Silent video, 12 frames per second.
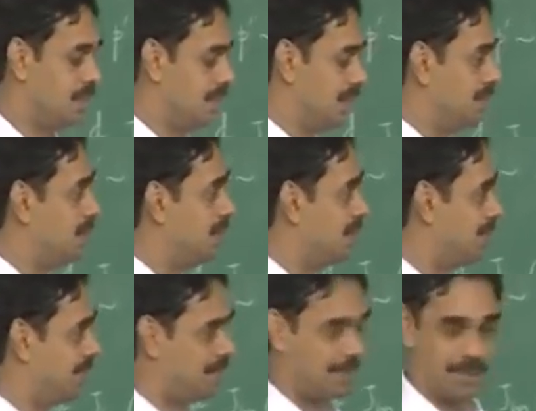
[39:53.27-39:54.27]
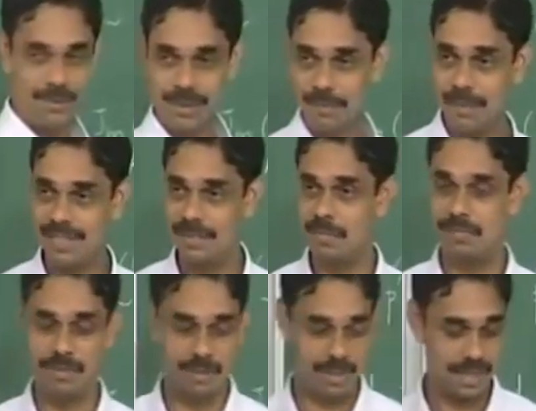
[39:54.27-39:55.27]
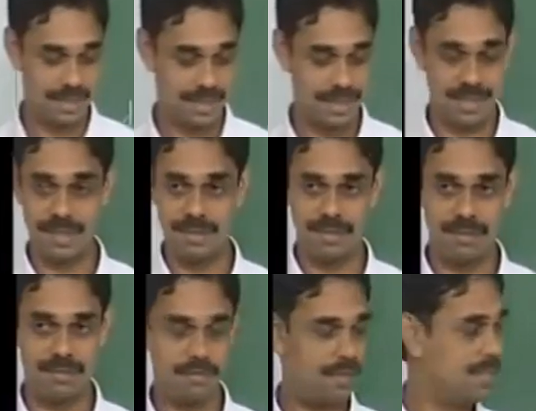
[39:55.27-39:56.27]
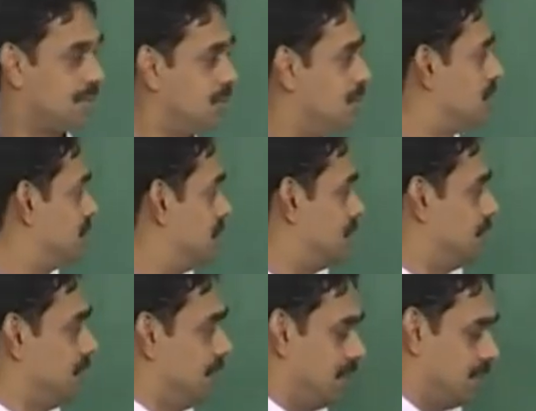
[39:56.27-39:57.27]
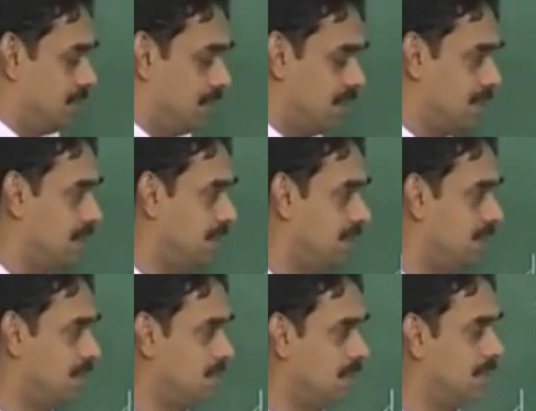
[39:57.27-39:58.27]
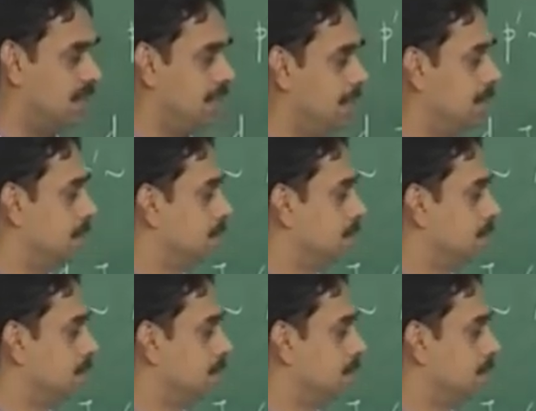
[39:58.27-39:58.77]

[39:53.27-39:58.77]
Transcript: uh, we will not do a PhD but we look at uh, uh, first roots of this this quantity